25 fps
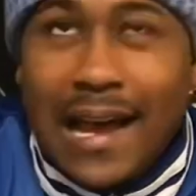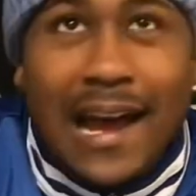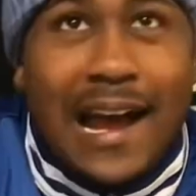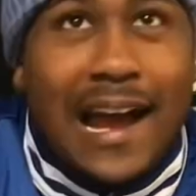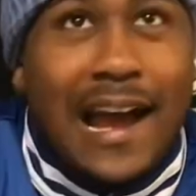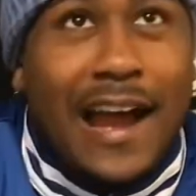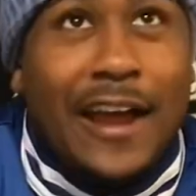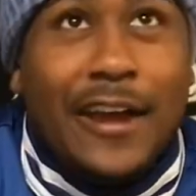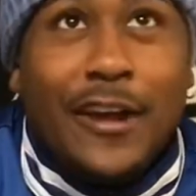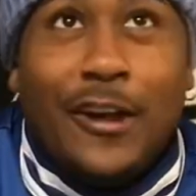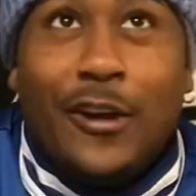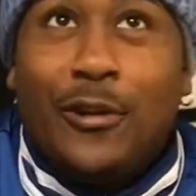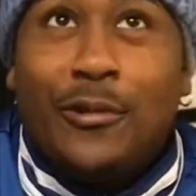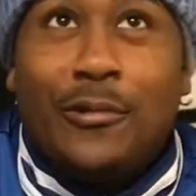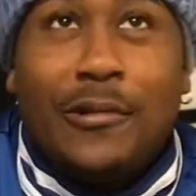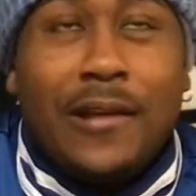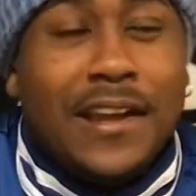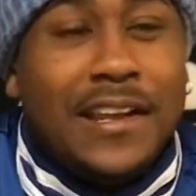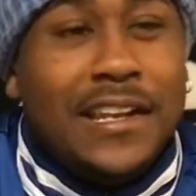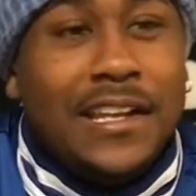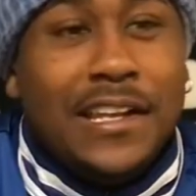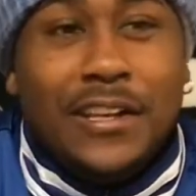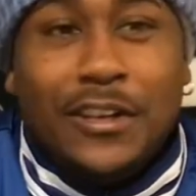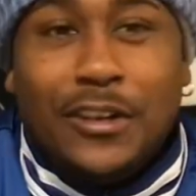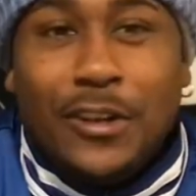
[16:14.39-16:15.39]
I
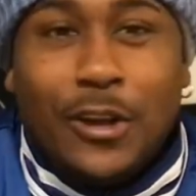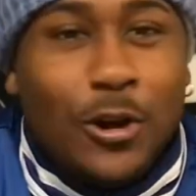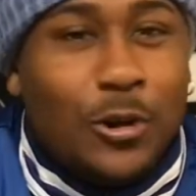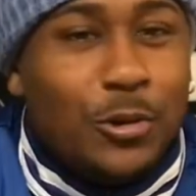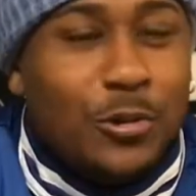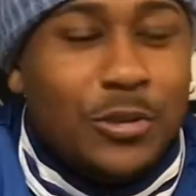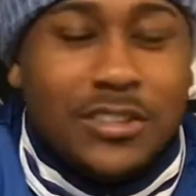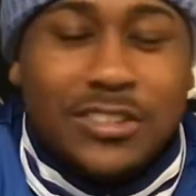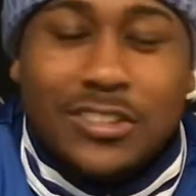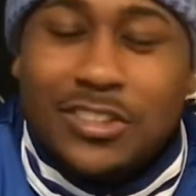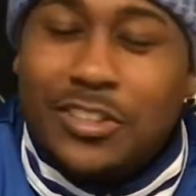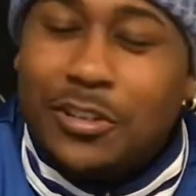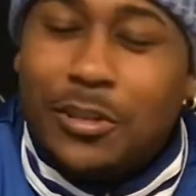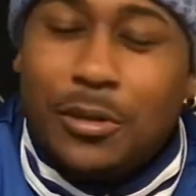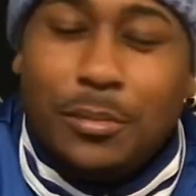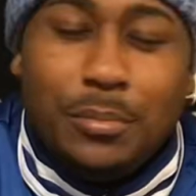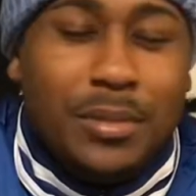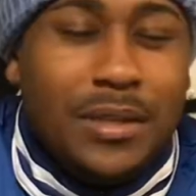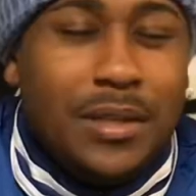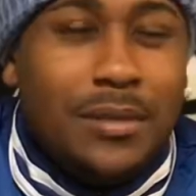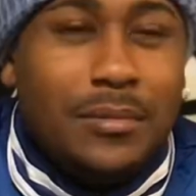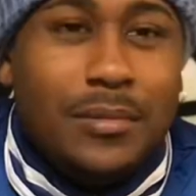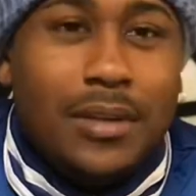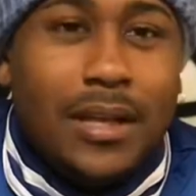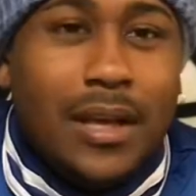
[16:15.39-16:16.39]
already know it's going to
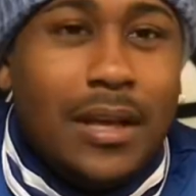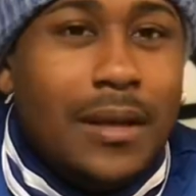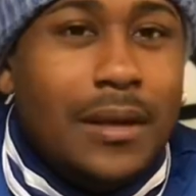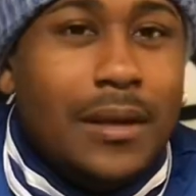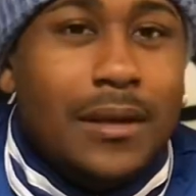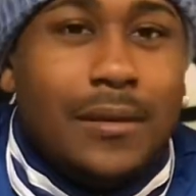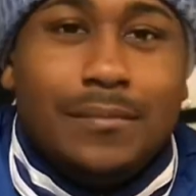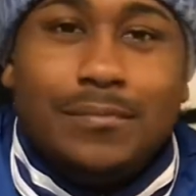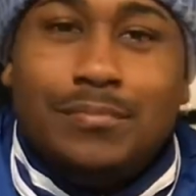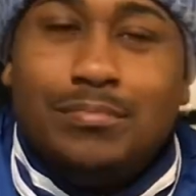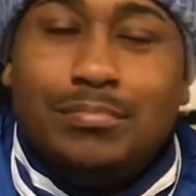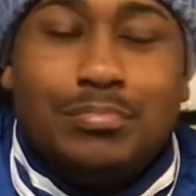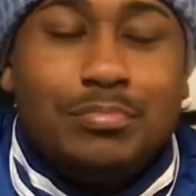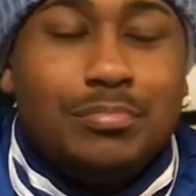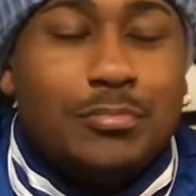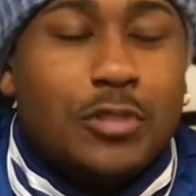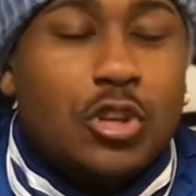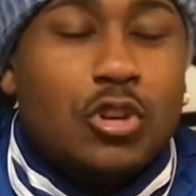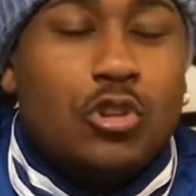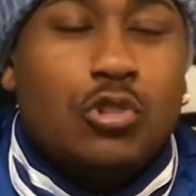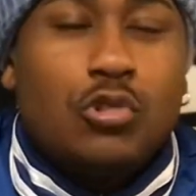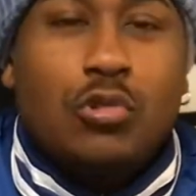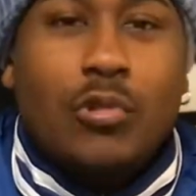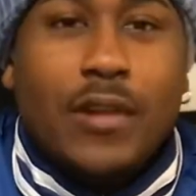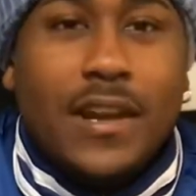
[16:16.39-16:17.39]
be
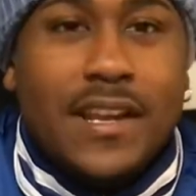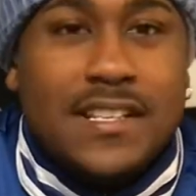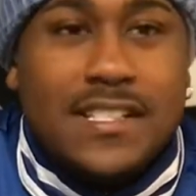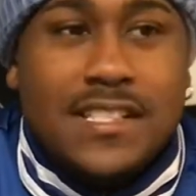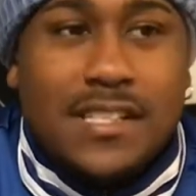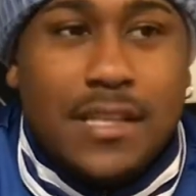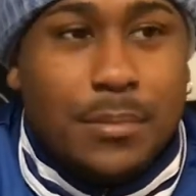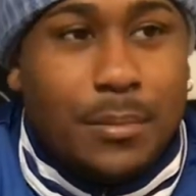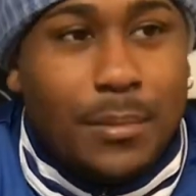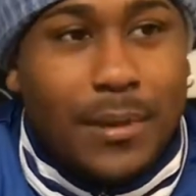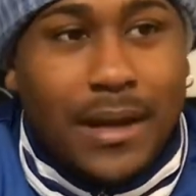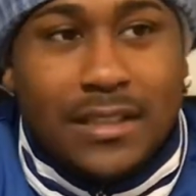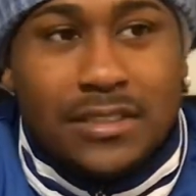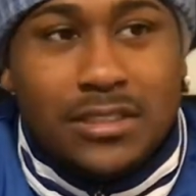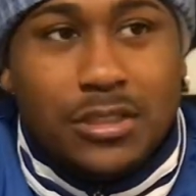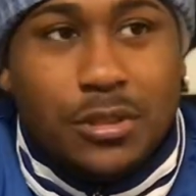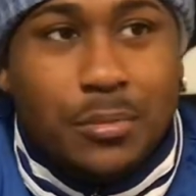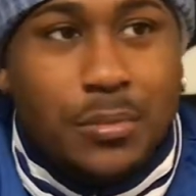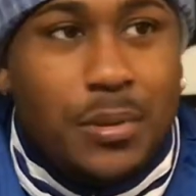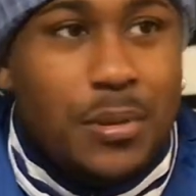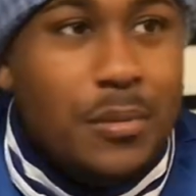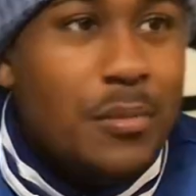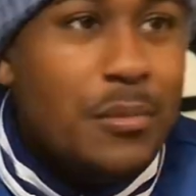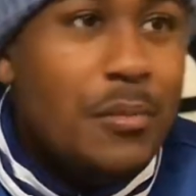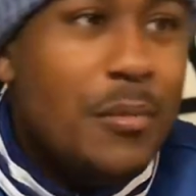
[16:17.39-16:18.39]
crazy amounts
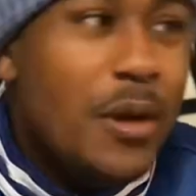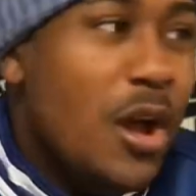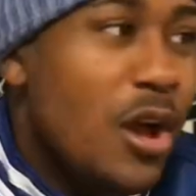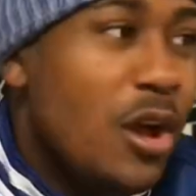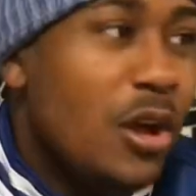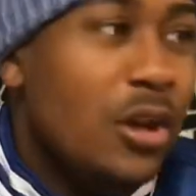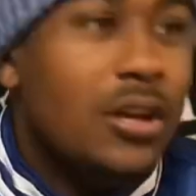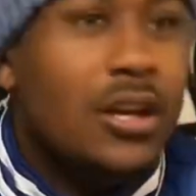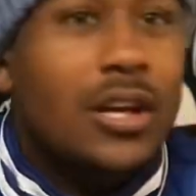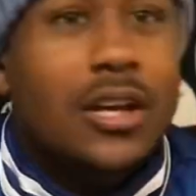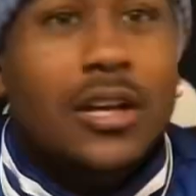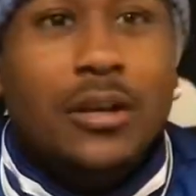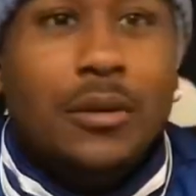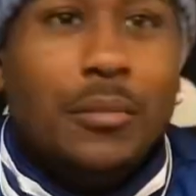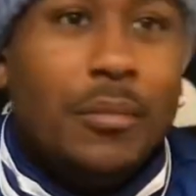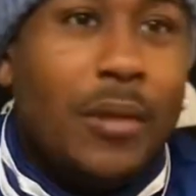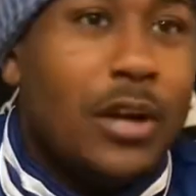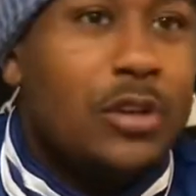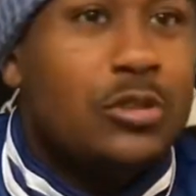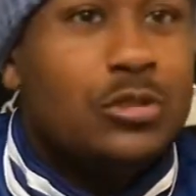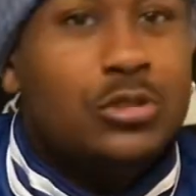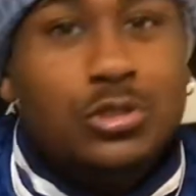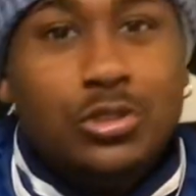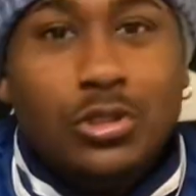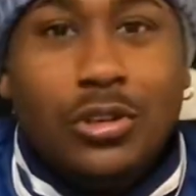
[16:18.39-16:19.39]
of people, man,
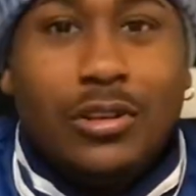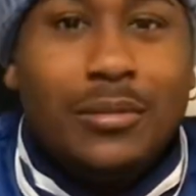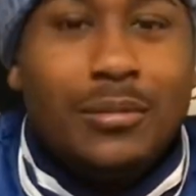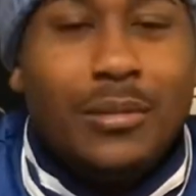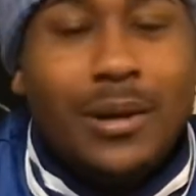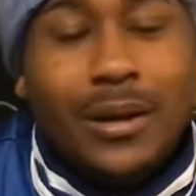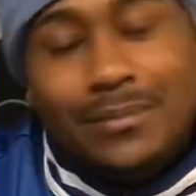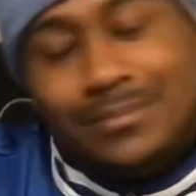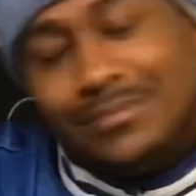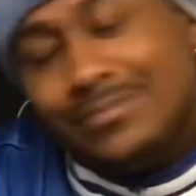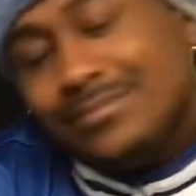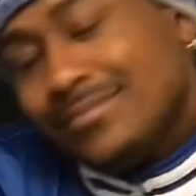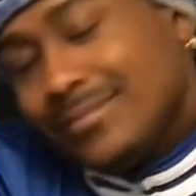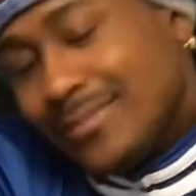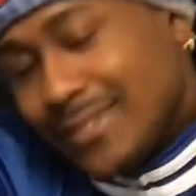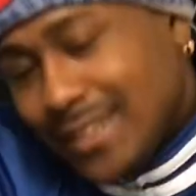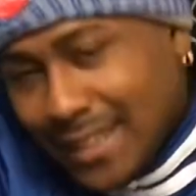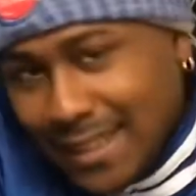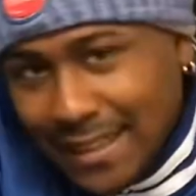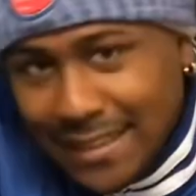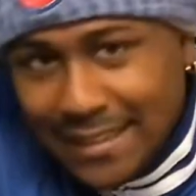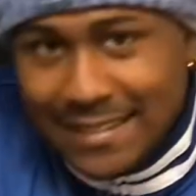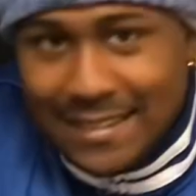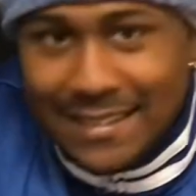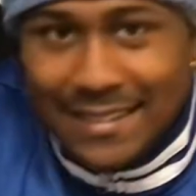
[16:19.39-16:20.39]
Michael Jordan.
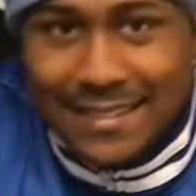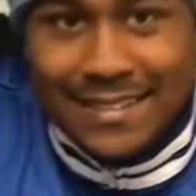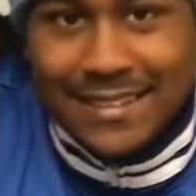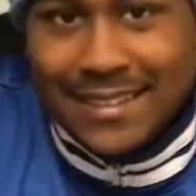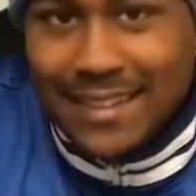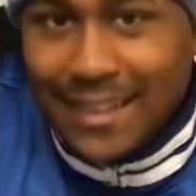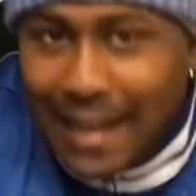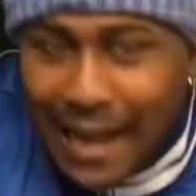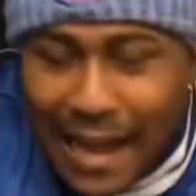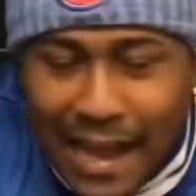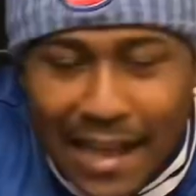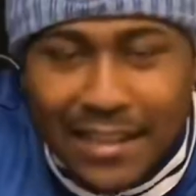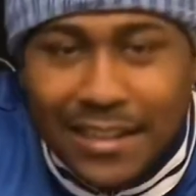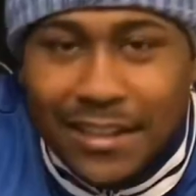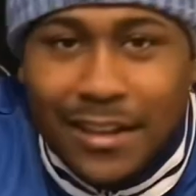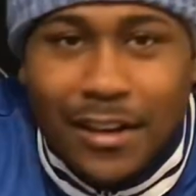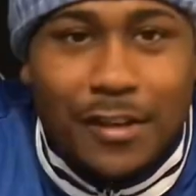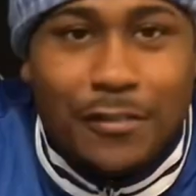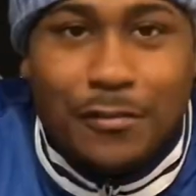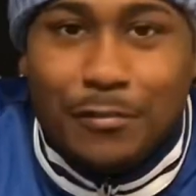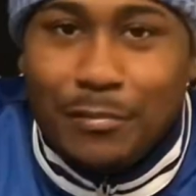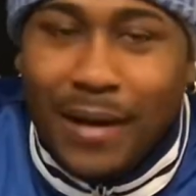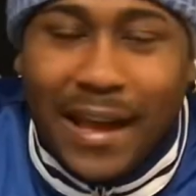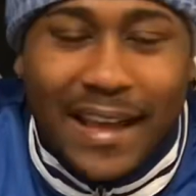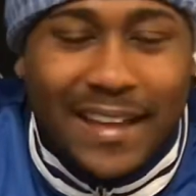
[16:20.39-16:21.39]
Listen, I
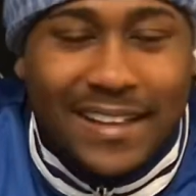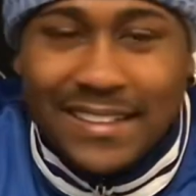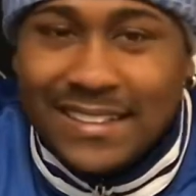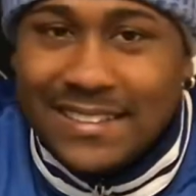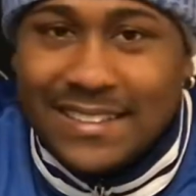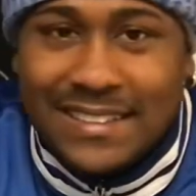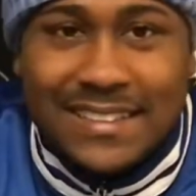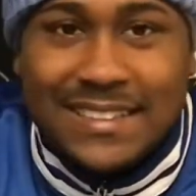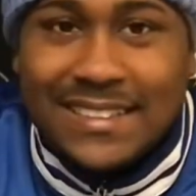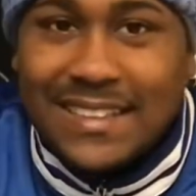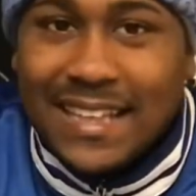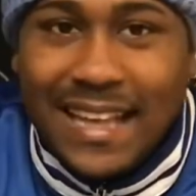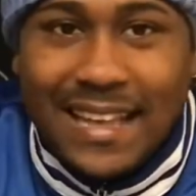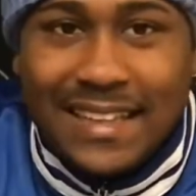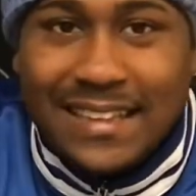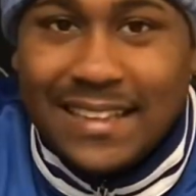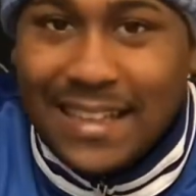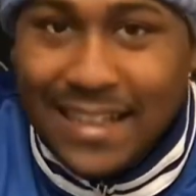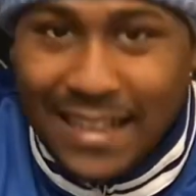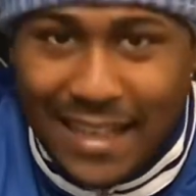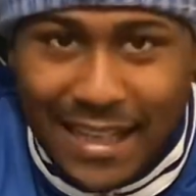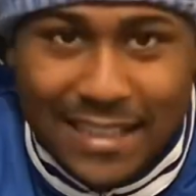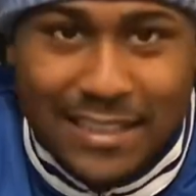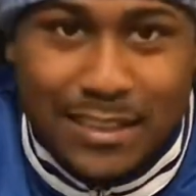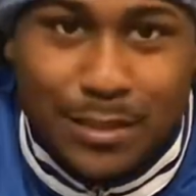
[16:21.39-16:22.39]
love Mike just like the
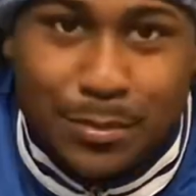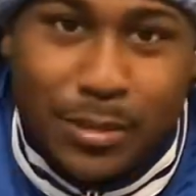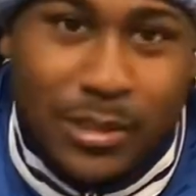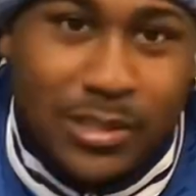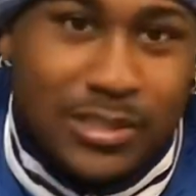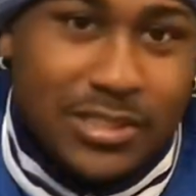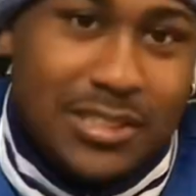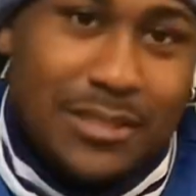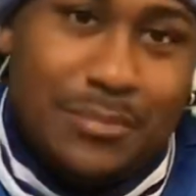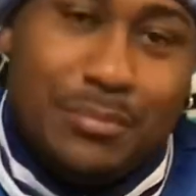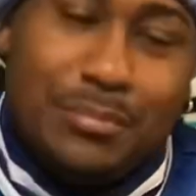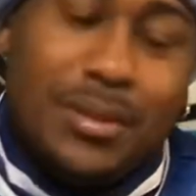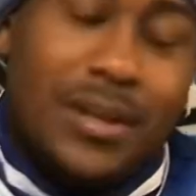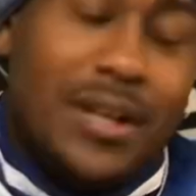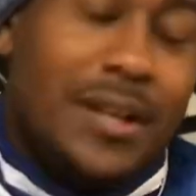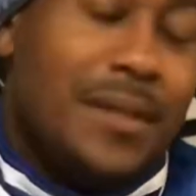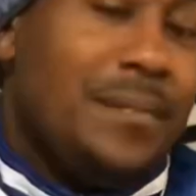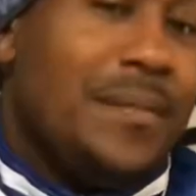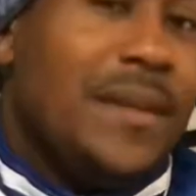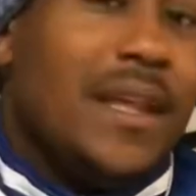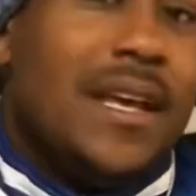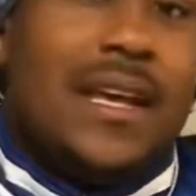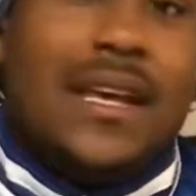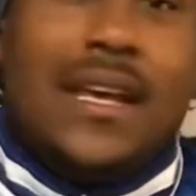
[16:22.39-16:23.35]
next person, but,